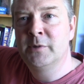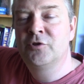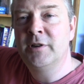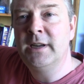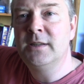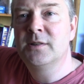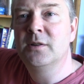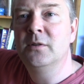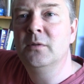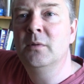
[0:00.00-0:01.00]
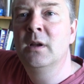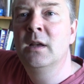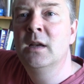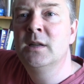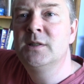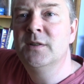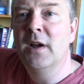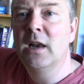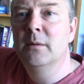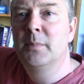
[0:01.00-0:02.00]
a tree to
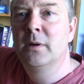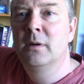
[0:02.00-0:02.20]
develop